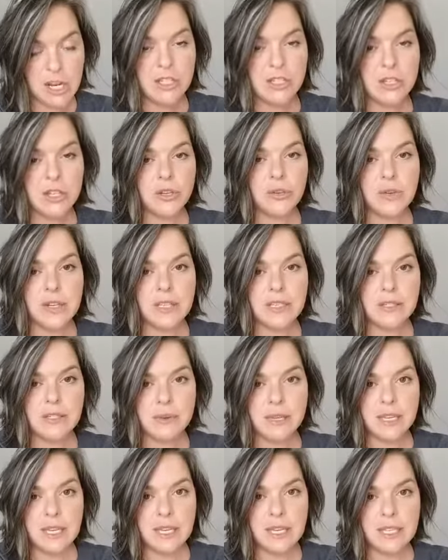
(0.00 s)
So you need
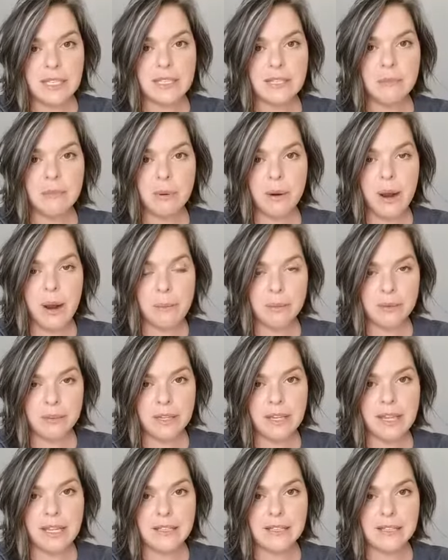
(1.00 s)
to eat properly